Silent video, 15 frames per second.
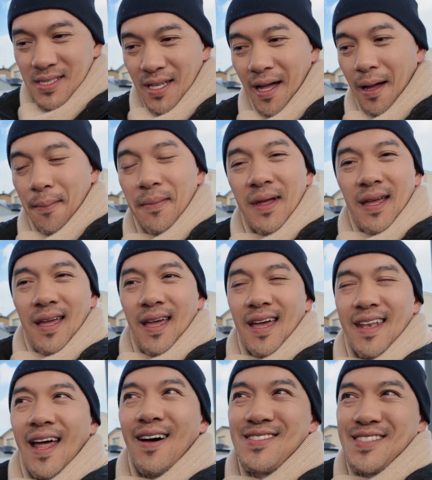stop,
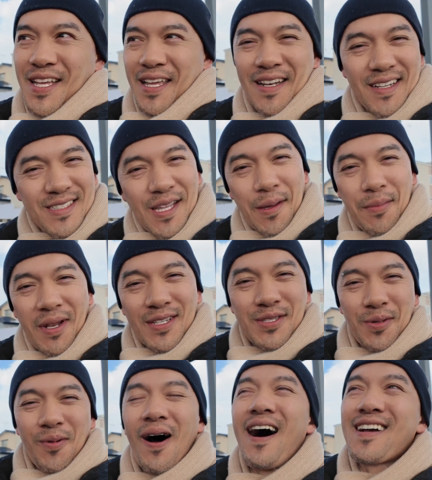and now it's taking us 10 minutes to
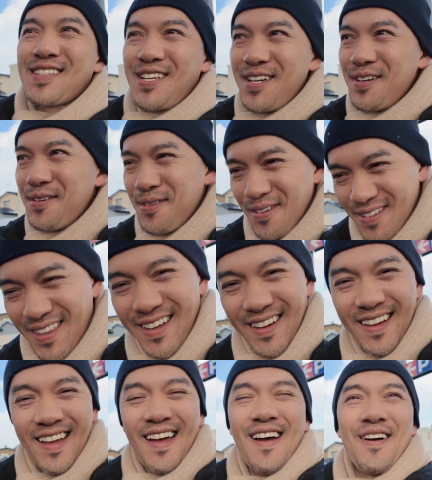walk to the
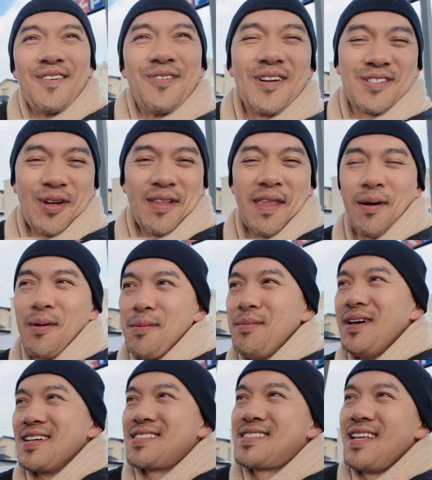restaurant that we missed.